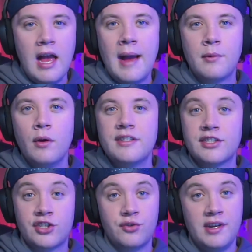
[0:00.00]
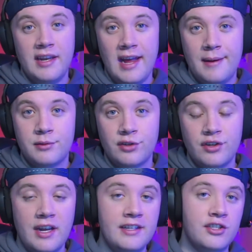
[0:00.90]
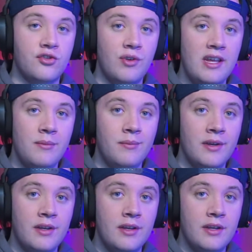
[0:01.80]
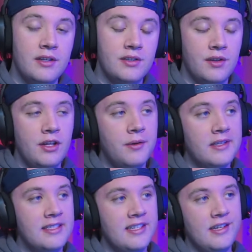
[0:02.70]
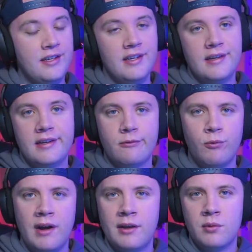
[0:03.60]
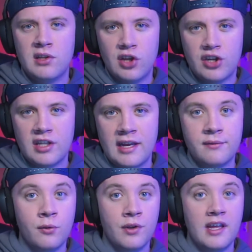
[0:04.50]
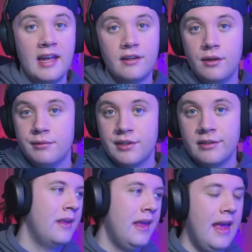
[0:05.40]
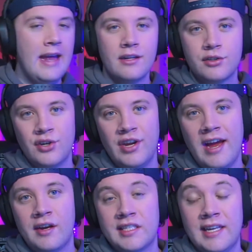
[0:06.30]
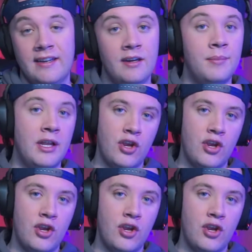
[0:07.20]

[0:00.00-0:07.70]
I'm going to screen capture a stream so that you can see what it will look like for the end user, and I'll show you how to set it up on your